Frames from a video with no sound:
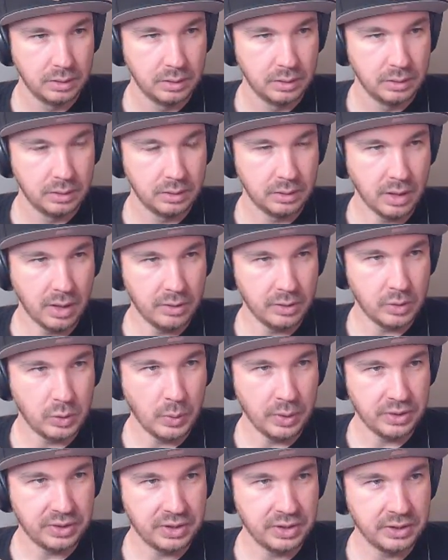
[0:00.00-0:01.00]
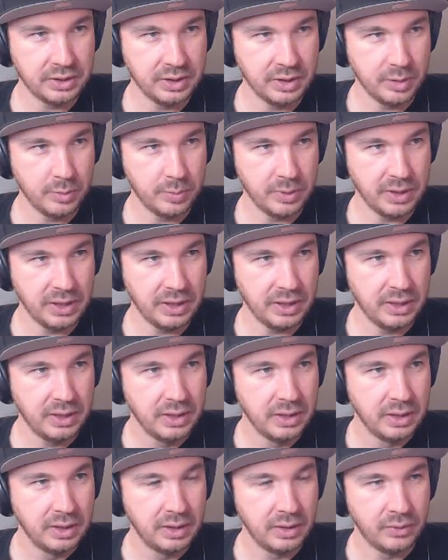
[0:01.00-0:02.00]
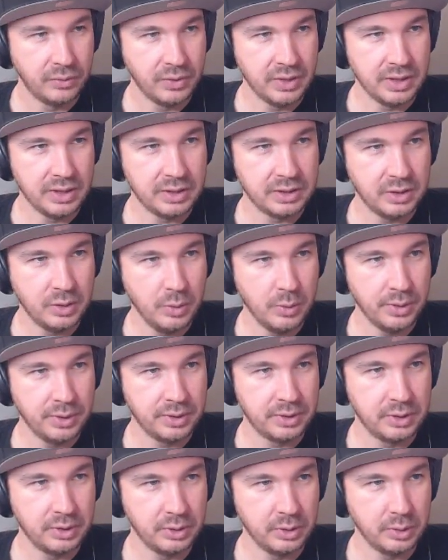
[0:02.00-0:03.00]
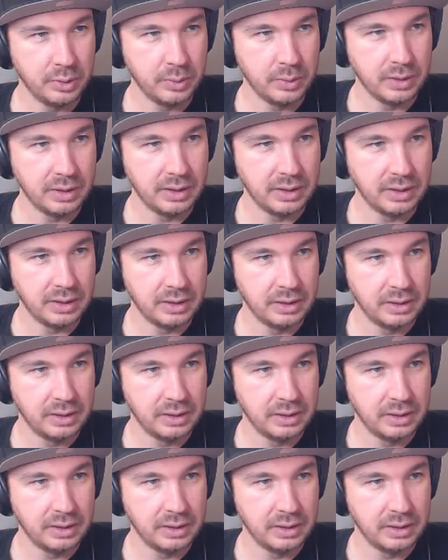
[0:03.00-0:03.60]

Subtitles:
Now the question is going to be if he's going to, the